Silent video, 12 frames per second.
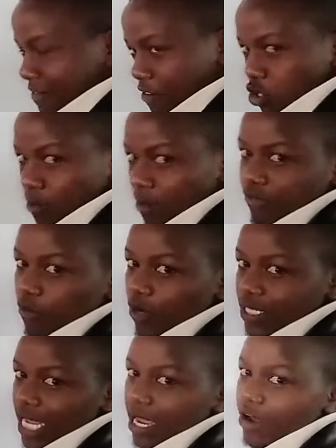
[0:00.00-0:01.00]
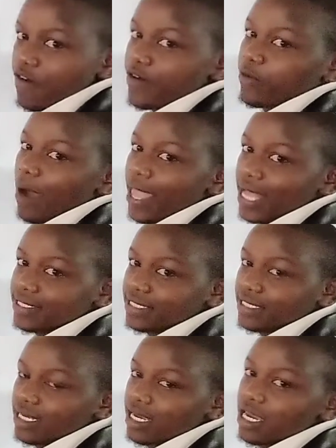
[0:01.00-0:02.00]
volume of water
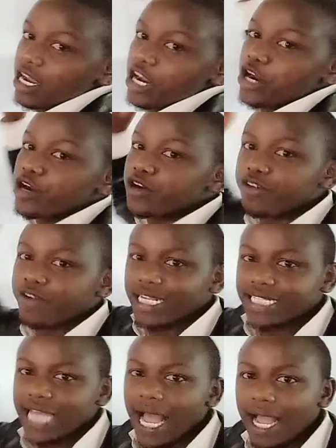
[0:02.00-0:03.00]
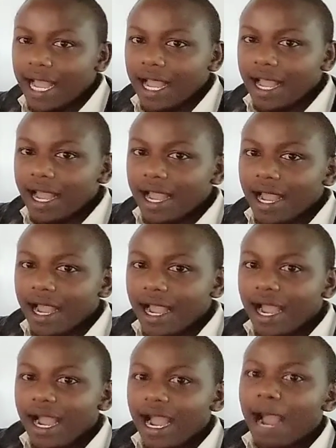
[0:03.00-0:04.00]
requires greater
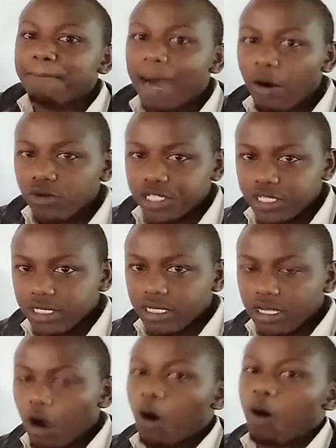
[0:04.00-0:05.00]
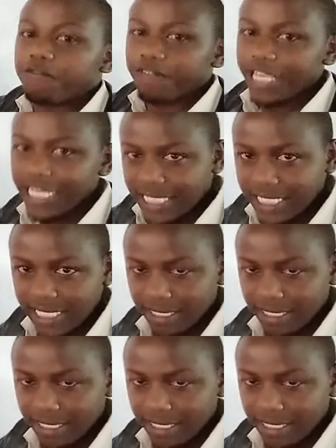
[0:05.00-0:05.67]
amount of heat